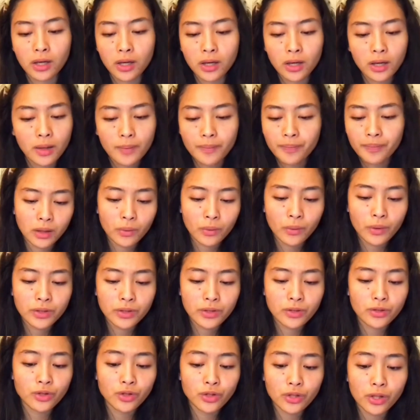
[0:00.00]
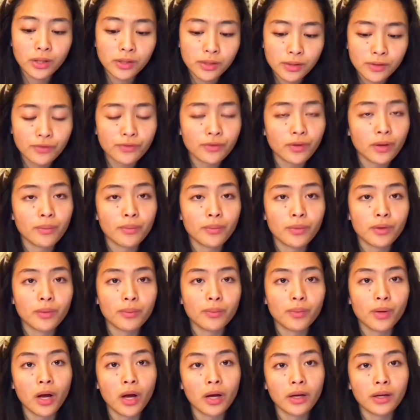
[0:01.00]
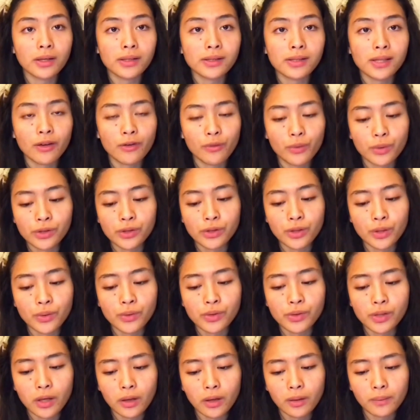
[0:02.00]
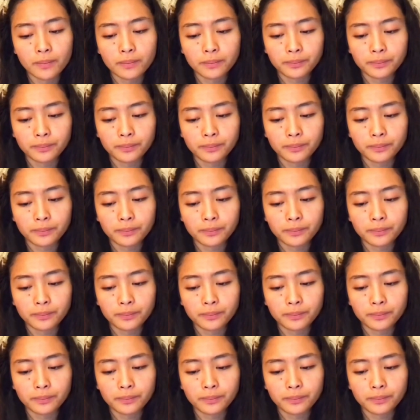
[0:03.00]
It wasn't just from the products I was using.